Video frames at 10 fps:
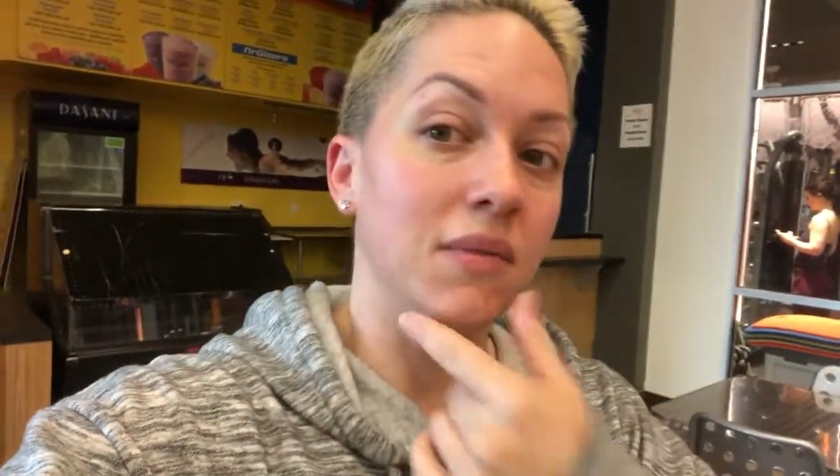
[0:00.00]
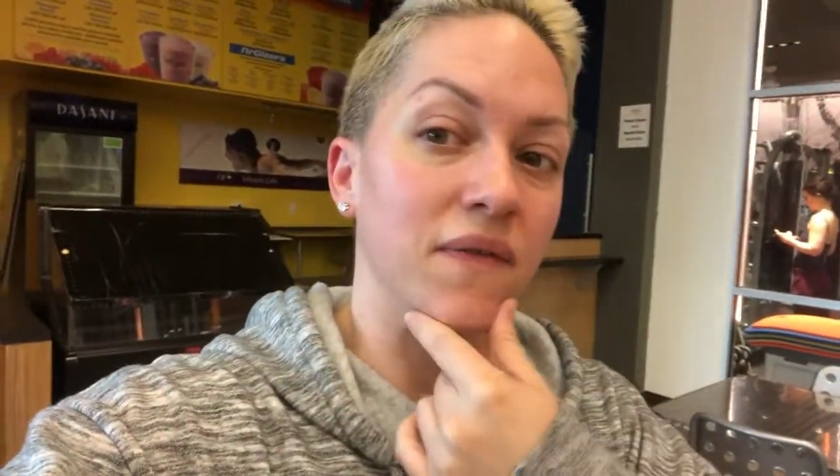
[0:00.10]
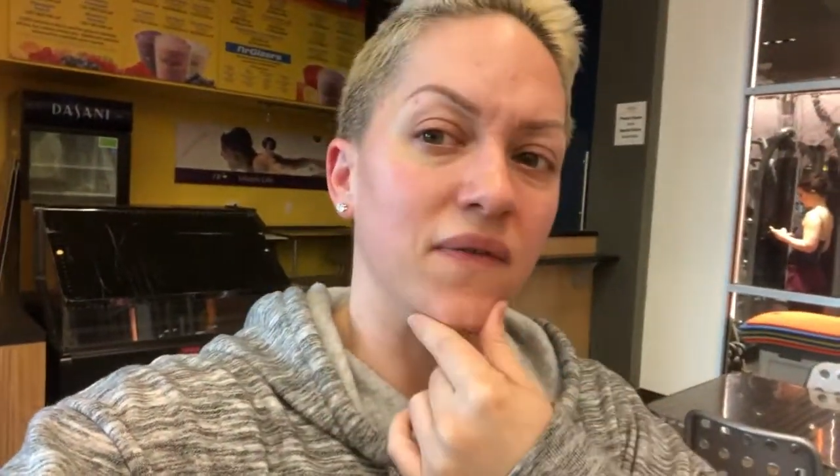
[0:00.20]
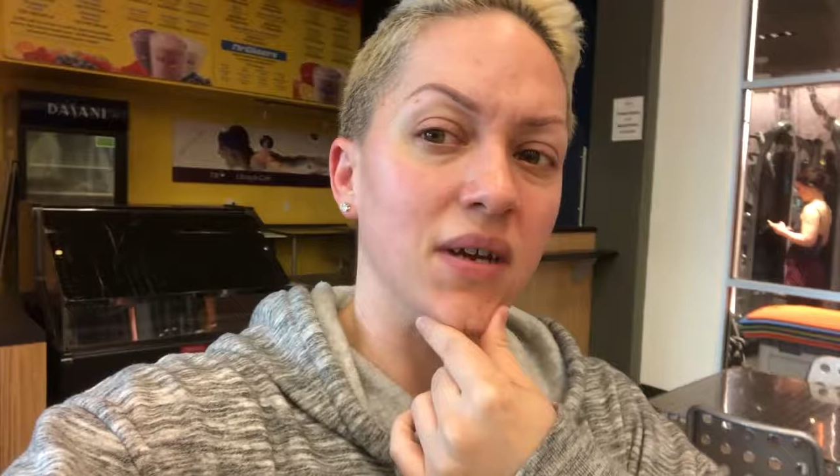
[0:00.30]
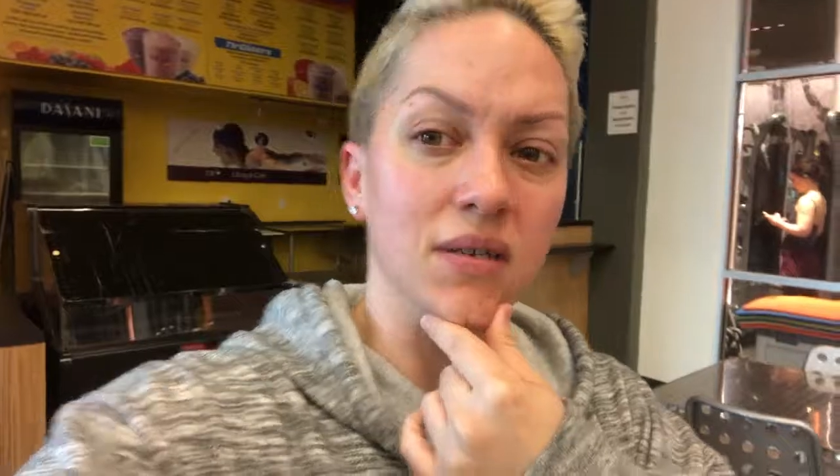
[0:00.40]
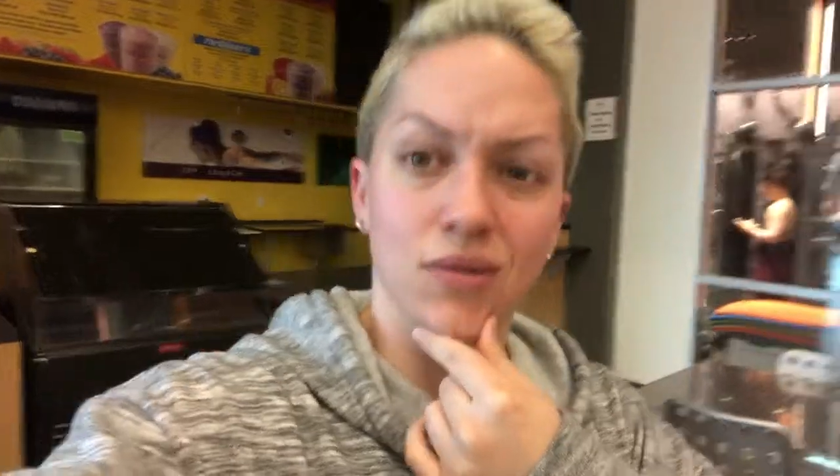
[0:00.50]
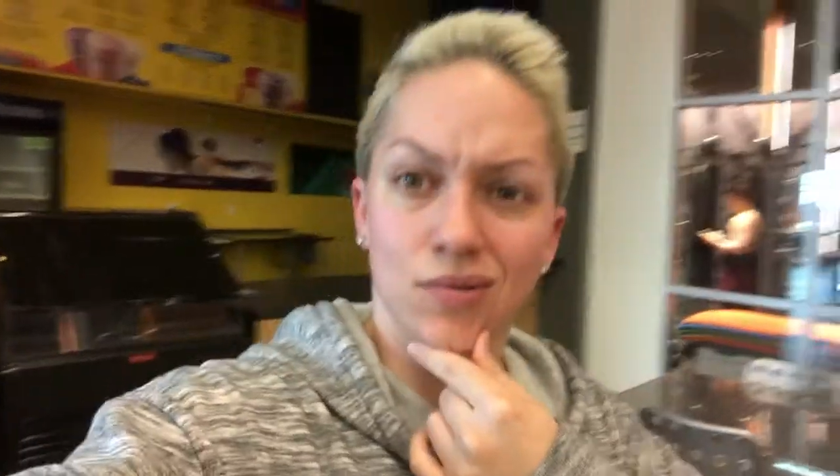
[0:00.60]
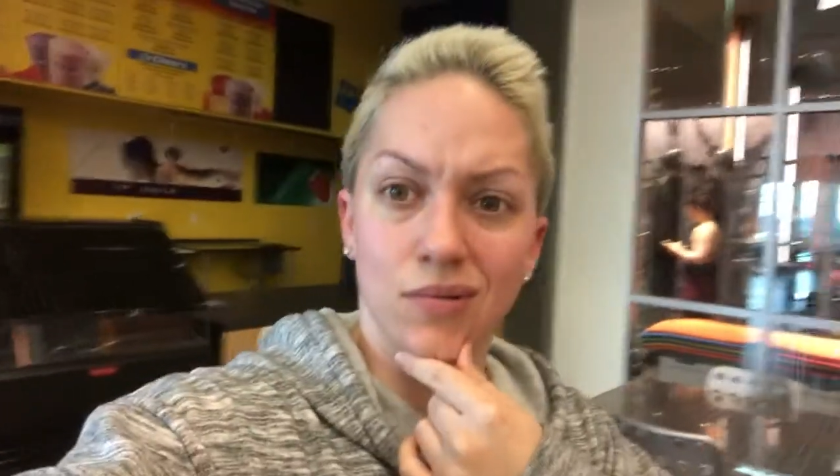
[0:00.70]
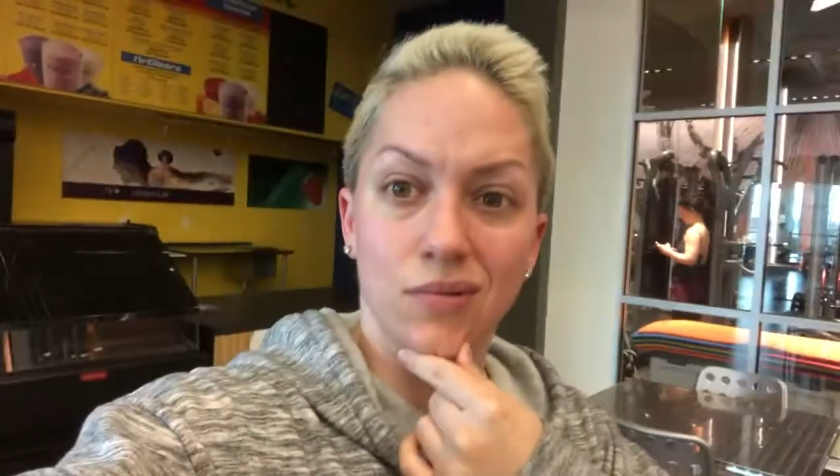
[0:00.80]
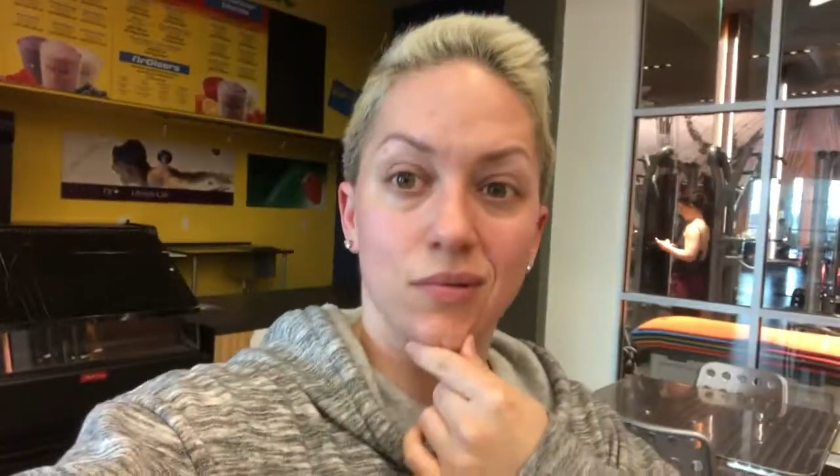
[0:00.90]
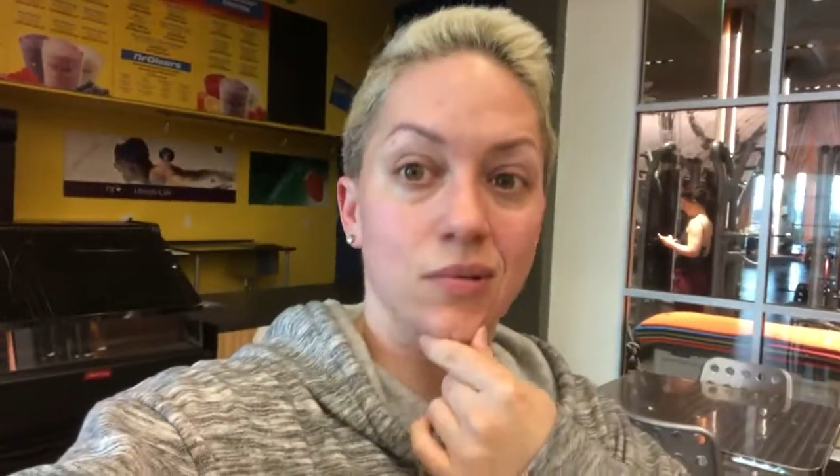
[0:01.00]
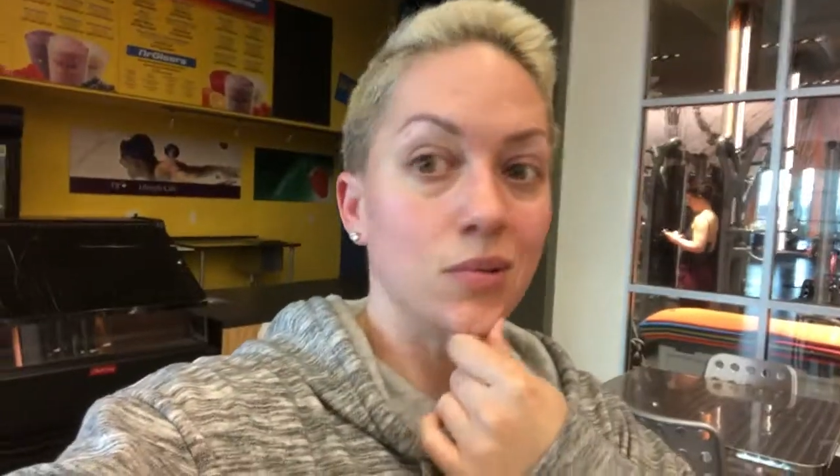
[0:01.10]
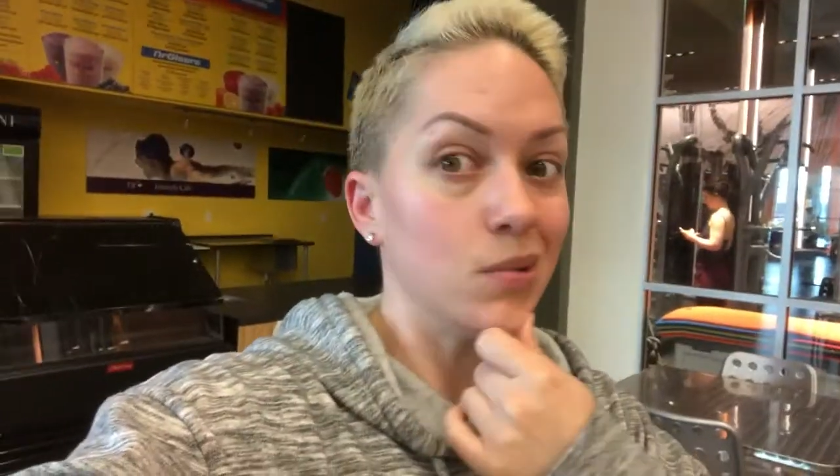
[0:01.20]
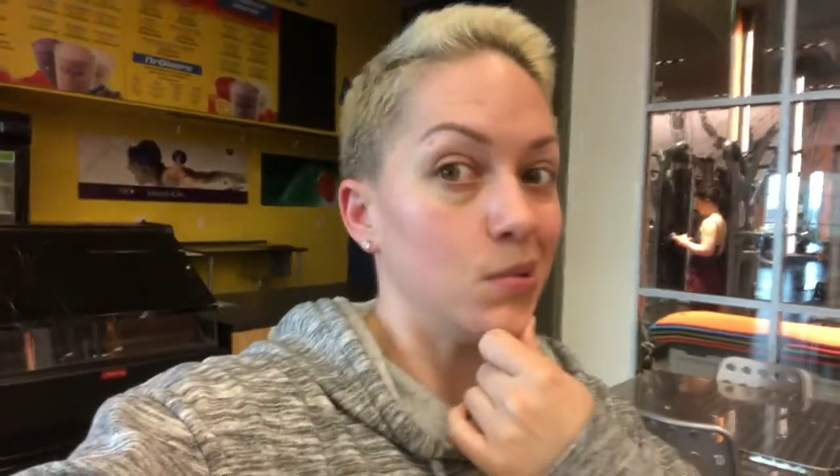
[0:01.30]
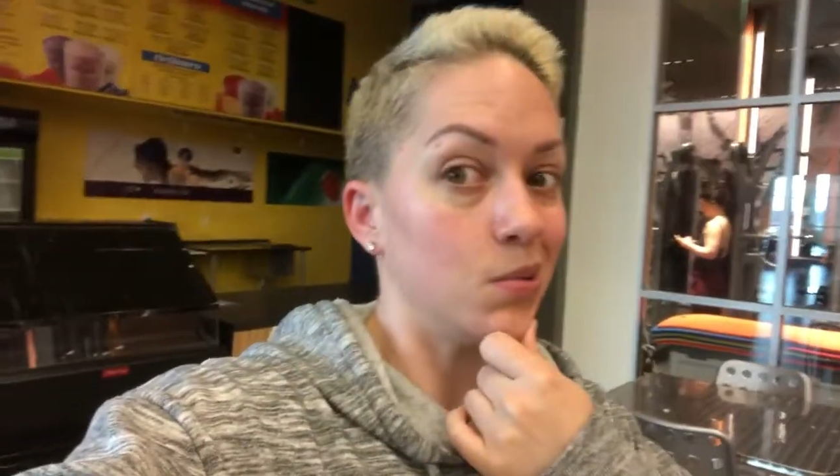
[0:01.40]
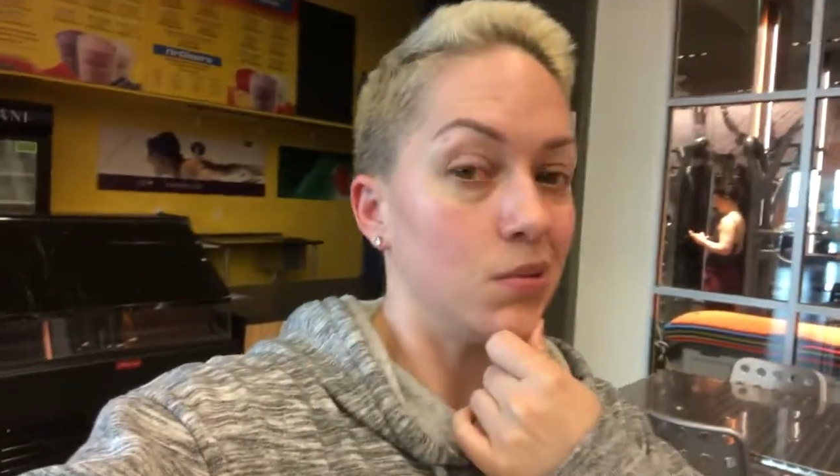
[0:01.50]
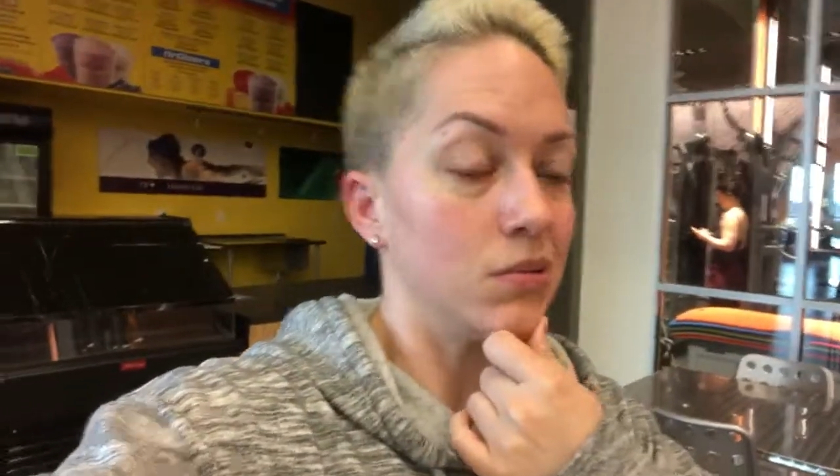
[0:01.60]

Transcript: Look at my face. Ooh. Ooh.